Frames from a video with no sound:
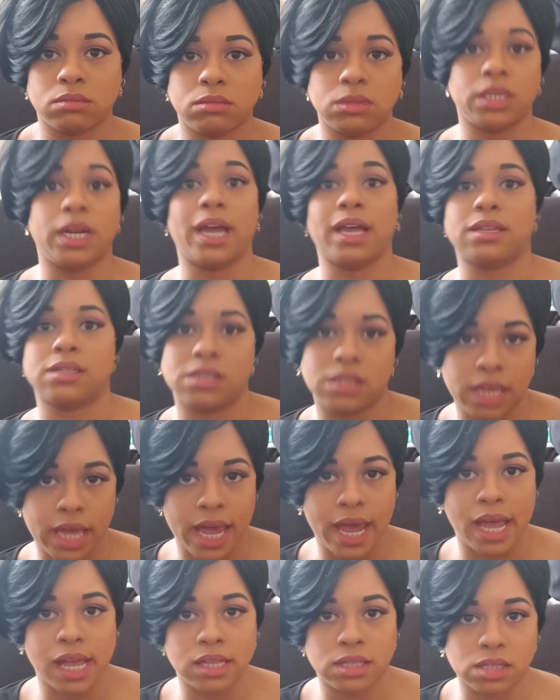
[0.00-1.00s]
the next
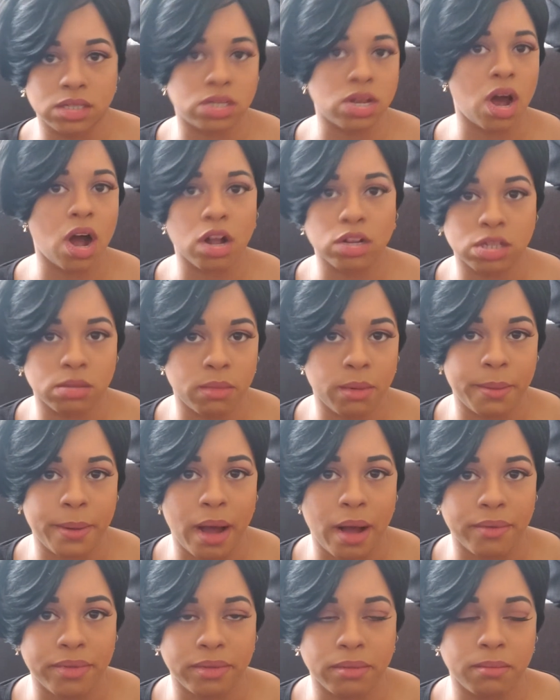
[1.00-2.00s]
day to talk to them
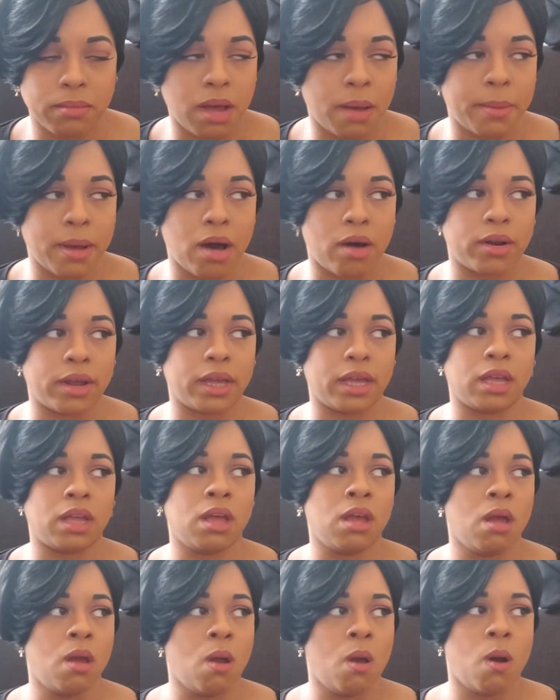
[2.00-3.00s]
about it,
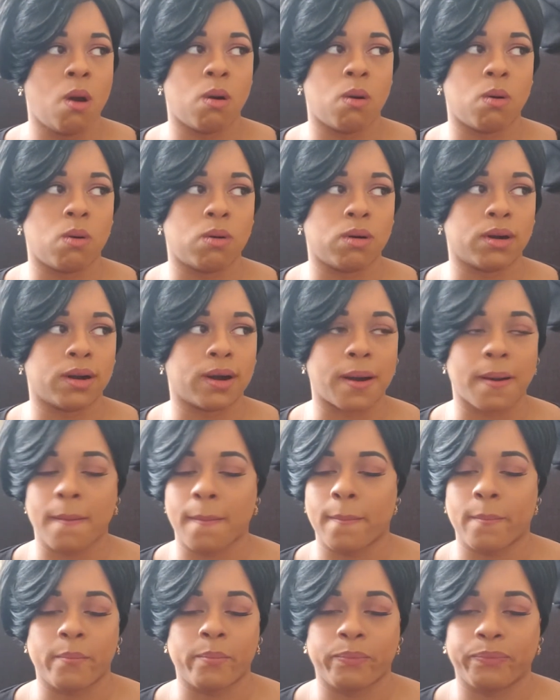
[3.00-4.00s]
or,
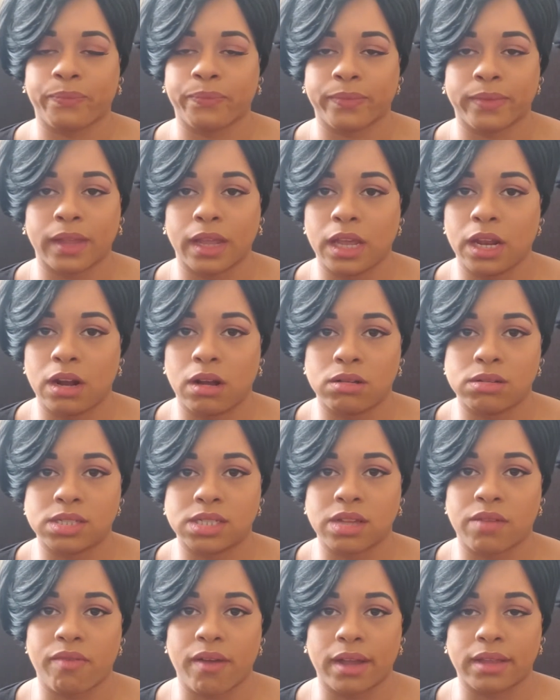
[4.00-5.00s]

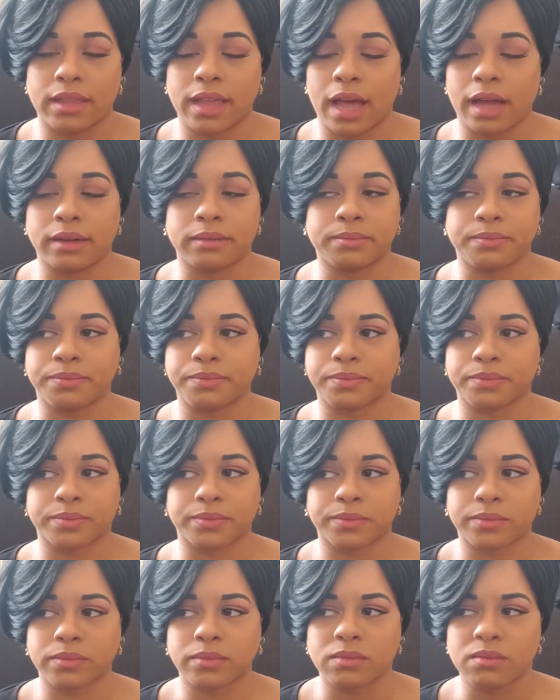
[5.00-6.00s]
stuff like that.
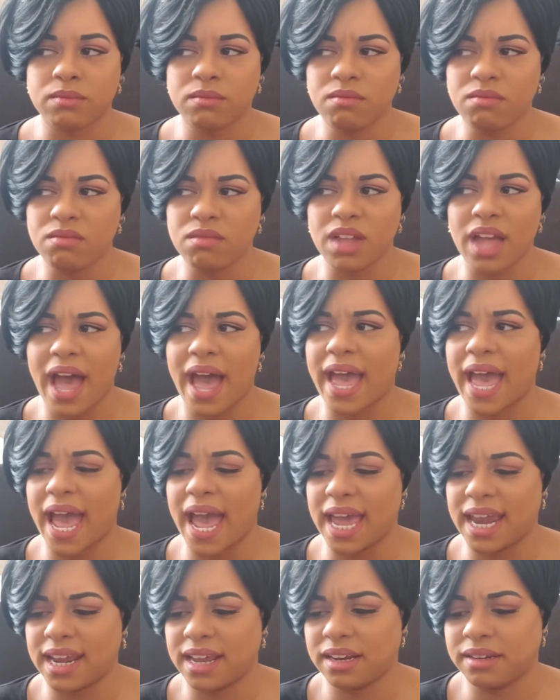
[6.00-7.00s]
I
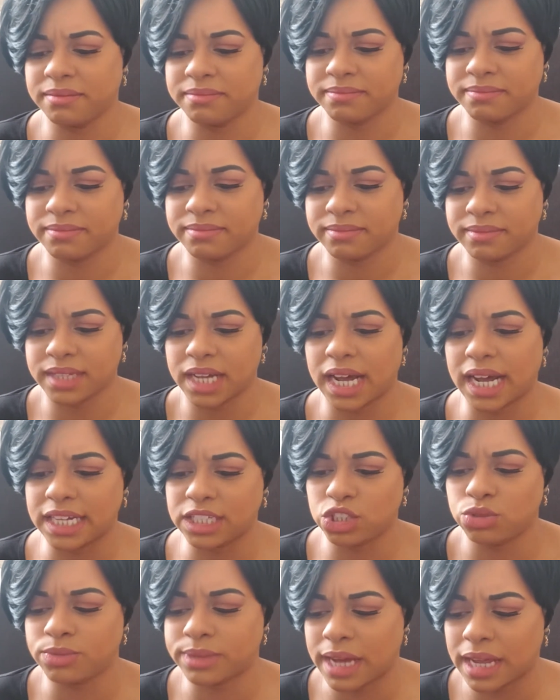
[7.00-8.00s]
hate it. I
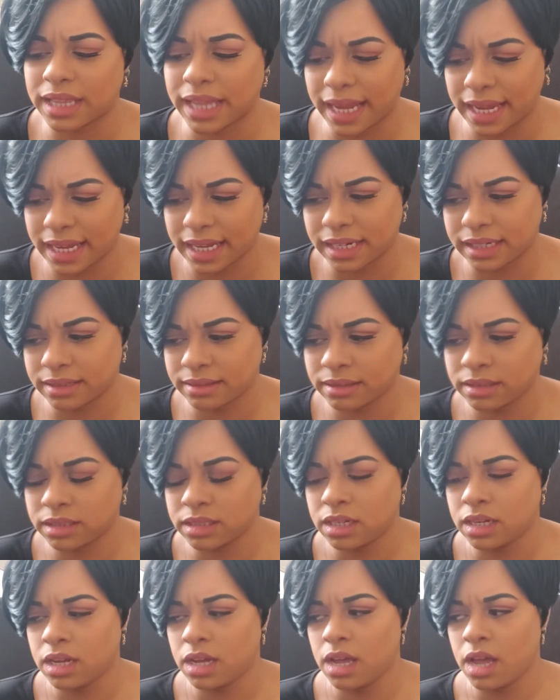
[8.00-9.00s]
do not like it.
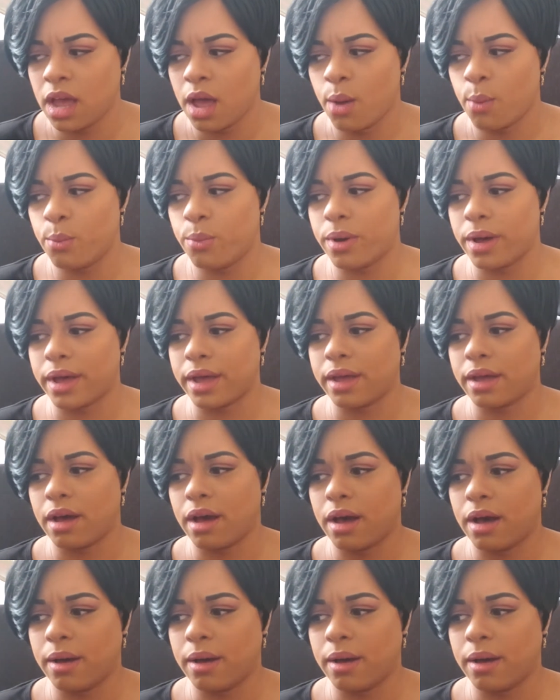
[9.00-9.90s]
But,